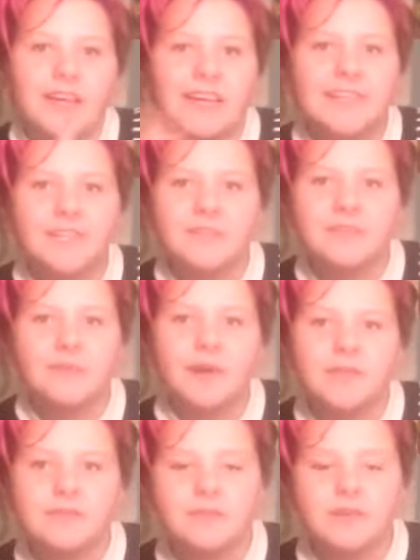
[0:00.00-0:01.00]
It just
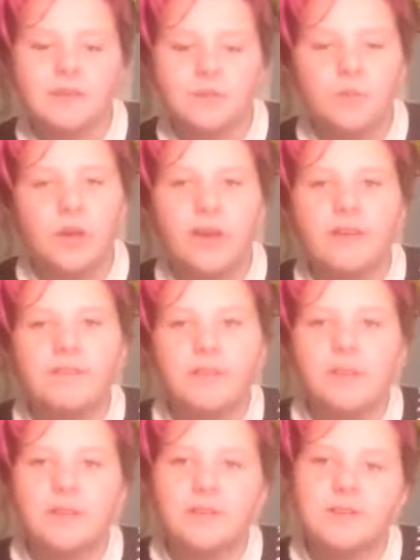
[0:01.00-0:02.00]
depends on what I feel
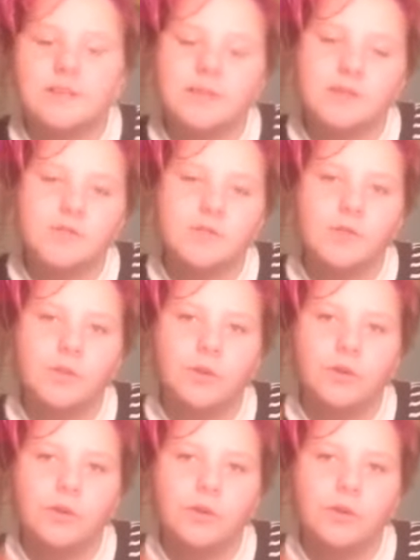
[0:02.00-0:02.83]
like listening to.